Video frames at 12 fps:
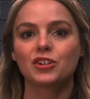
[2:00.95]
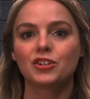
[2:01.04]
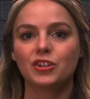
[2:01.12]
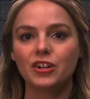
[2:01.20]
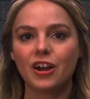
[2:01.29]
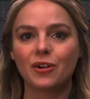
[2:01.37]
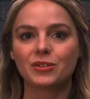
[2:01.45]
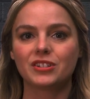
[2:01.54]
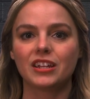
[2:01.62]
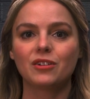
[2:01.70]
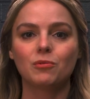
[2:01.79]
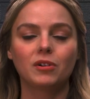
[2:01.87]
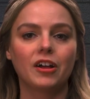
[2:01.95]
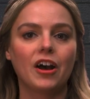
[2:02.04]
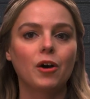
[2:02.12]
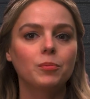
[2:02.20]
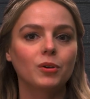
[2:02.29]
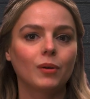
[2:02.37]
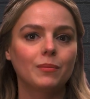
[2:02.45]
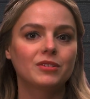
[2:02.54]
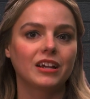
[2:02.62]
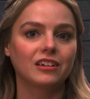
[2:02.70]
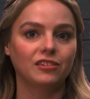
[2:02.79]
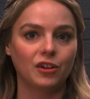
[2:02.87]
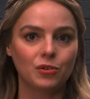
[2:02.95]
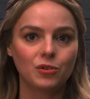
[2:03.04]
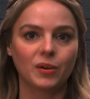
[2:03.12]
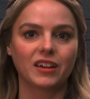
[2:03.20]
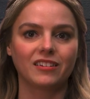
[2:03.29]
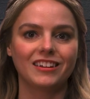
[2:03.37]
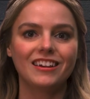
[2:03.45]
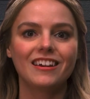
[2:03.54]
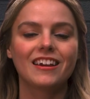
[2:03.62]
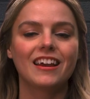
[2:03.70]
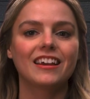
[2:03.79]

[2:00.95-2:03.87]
Good hosting will help your website load quickly